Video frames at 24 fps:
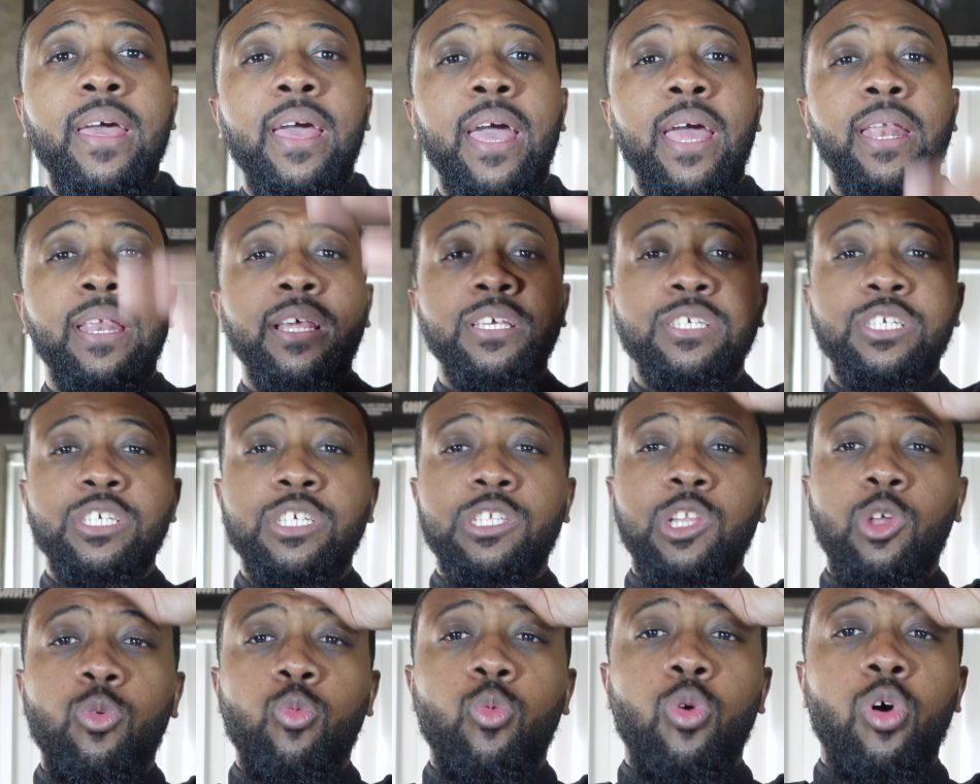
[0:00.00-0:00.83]
And this is
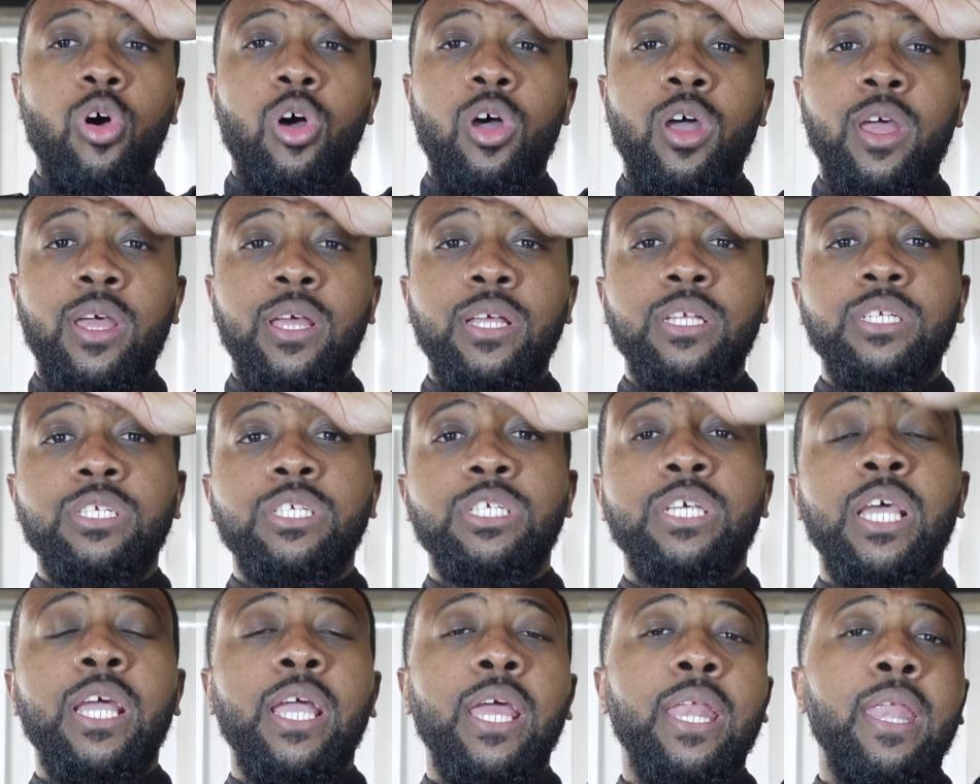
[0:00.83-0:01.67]
LaJuan
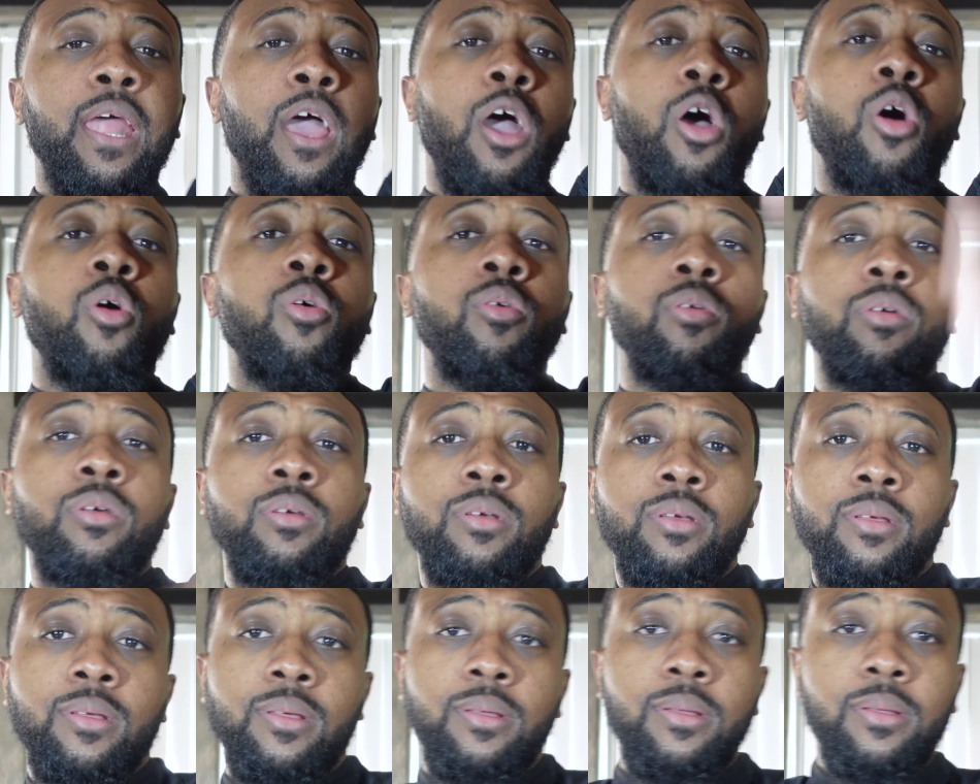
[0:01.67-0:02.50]
checking out.
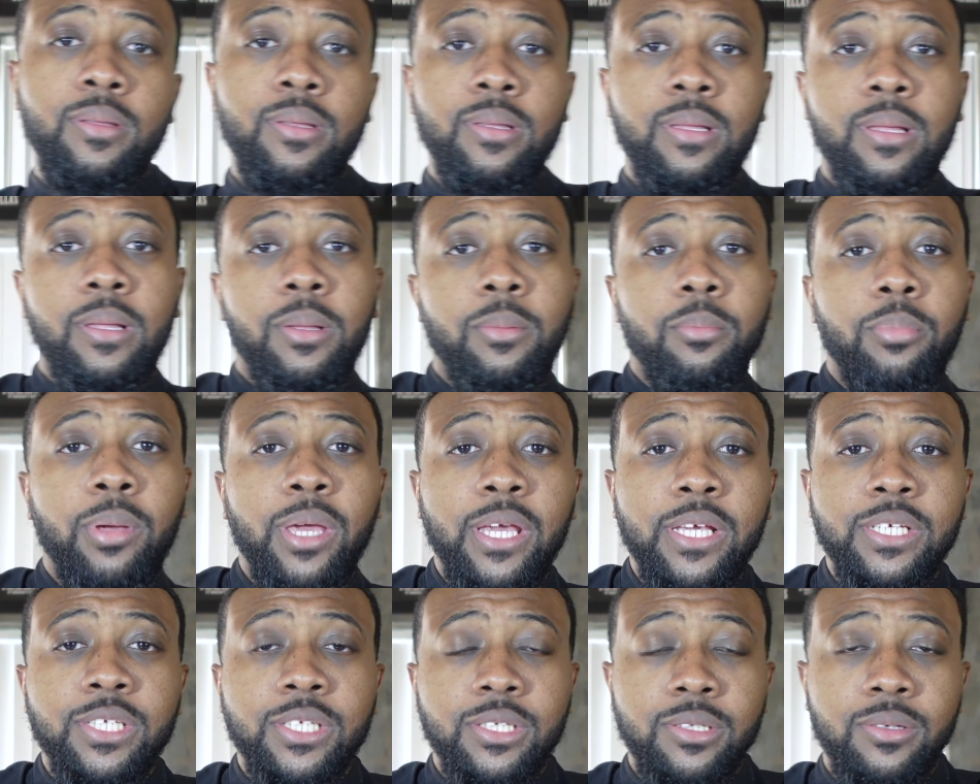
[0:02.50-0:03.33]

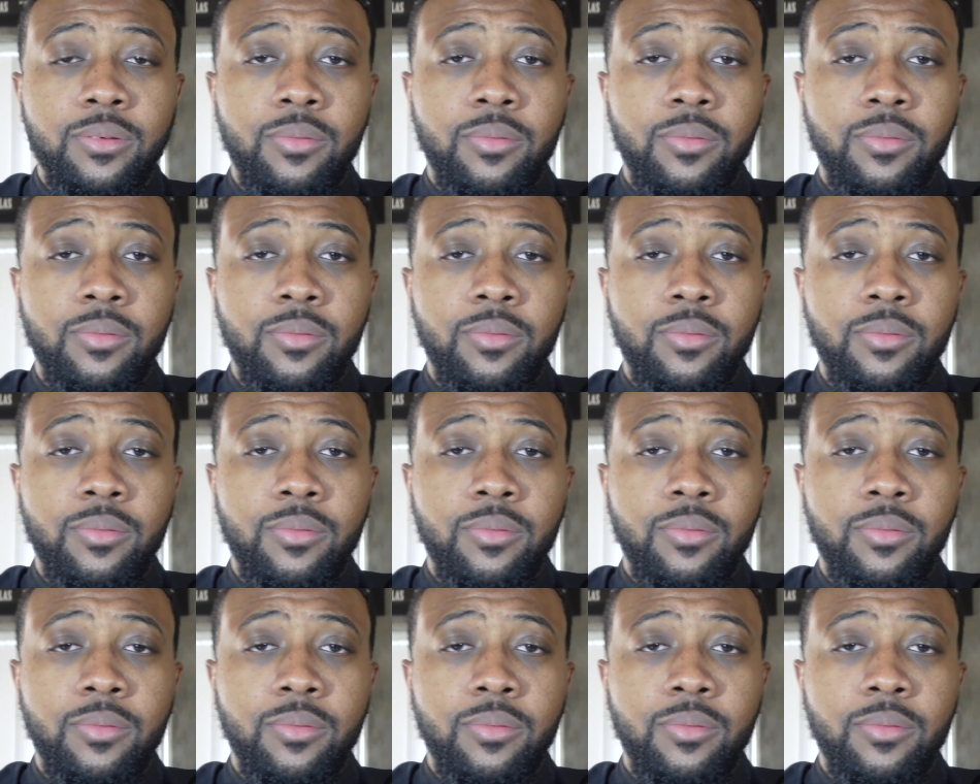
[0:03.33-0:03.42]
Peace.